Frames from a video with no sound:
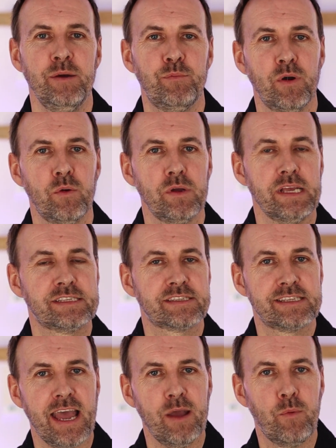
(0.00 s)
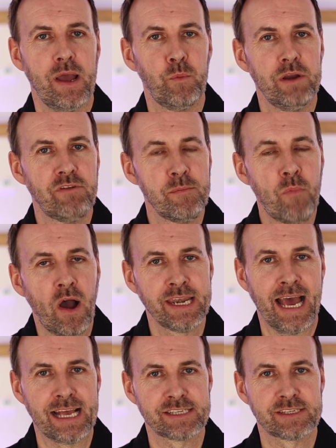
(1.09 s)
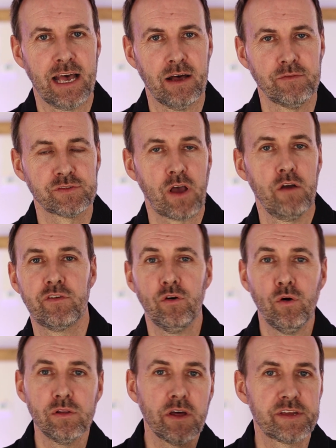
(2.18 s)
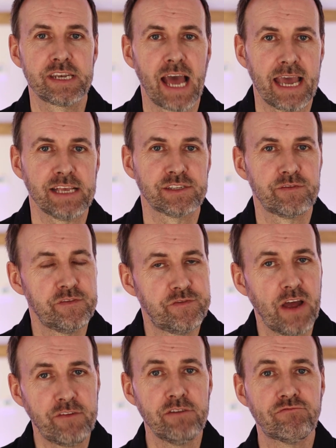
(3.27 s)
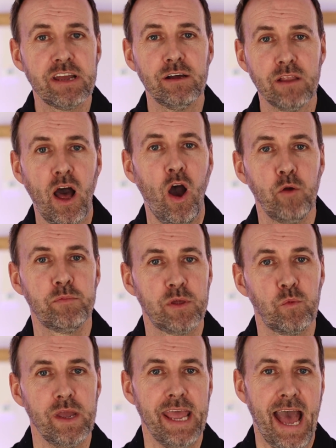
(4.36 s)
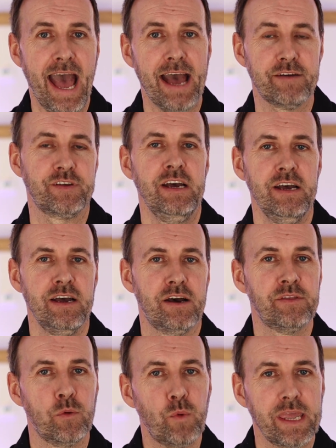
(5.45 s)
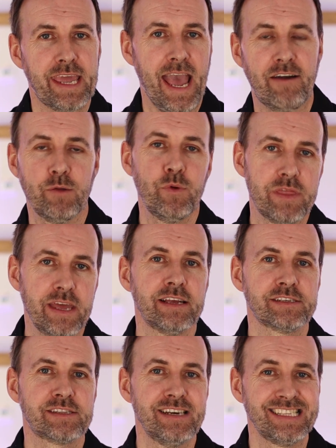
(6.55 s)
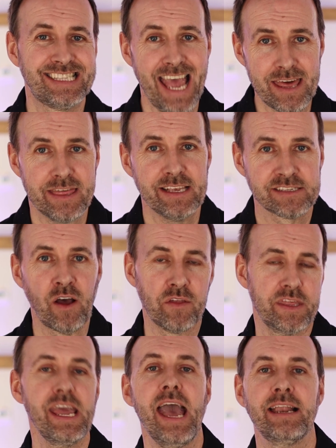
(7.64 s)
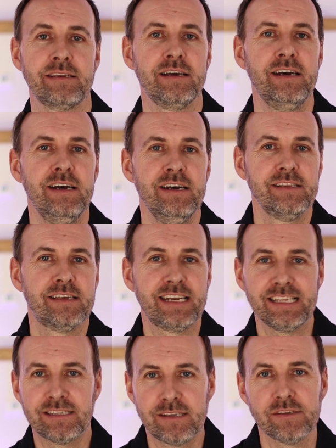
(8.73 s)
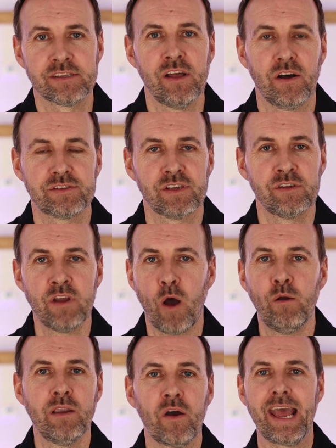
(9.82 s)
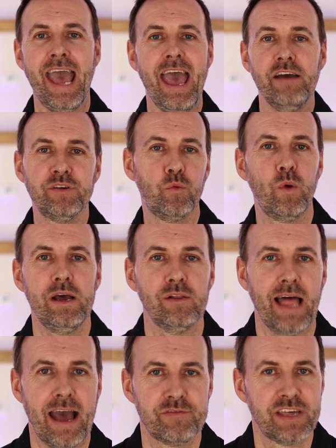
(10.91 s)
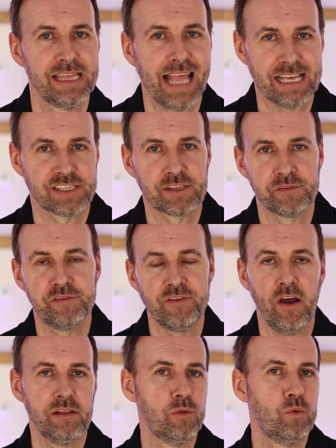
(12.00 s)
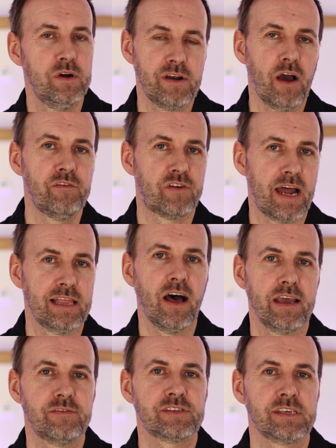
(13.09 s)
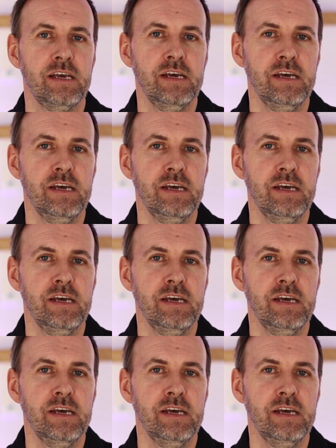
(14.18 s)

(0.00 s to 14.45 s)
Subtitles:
but it's the day when we remind ourselves over all other days of the very real hope that we have and that we carry within us, that death is not the end, that it does not and no longer ever will have the last and final word over our lives.